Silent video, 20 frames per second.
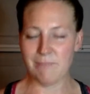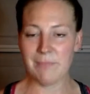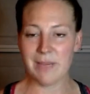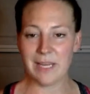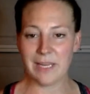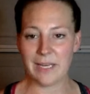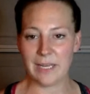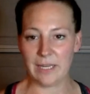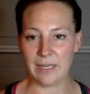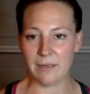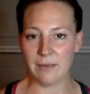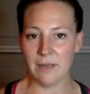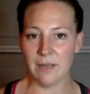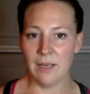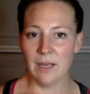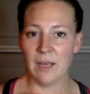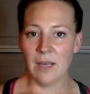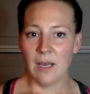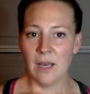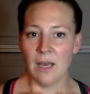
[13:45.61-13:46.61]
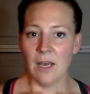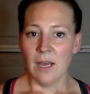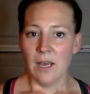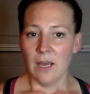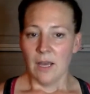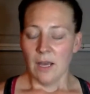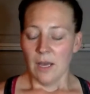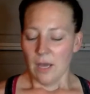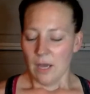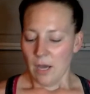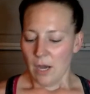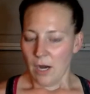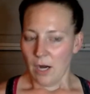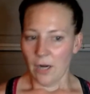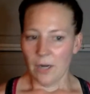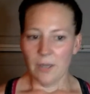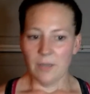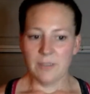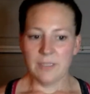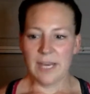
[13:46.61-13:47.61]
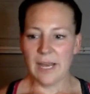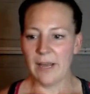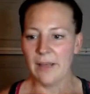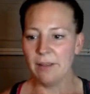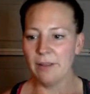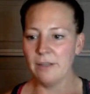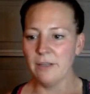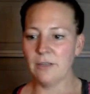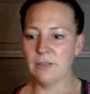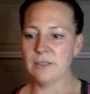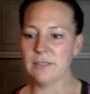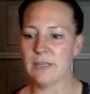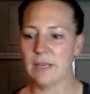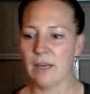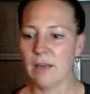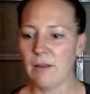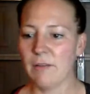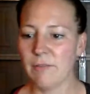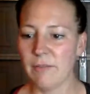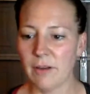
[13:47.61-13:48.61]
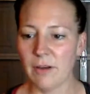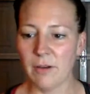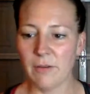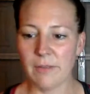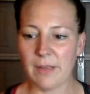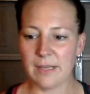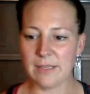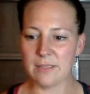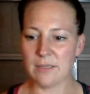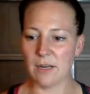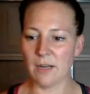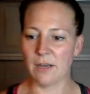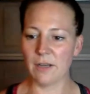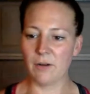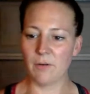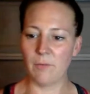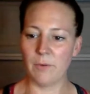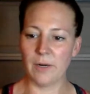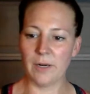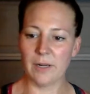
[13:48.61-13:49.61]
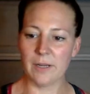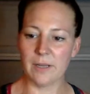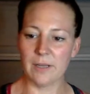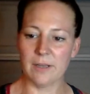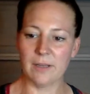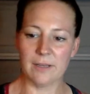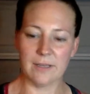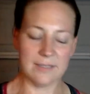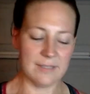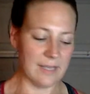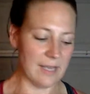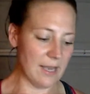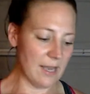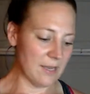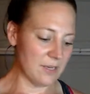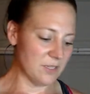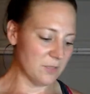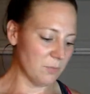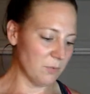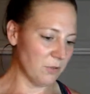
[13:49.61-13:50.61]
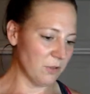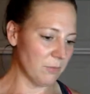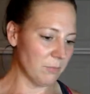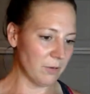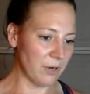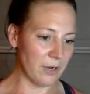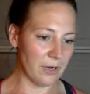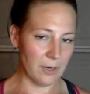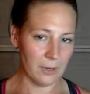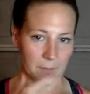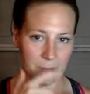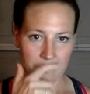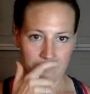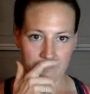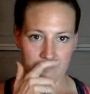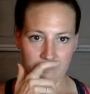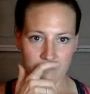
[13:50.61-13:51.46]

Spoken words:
Meaning, are you telling yourself, oh, that's not going to work because I just blew the breaker?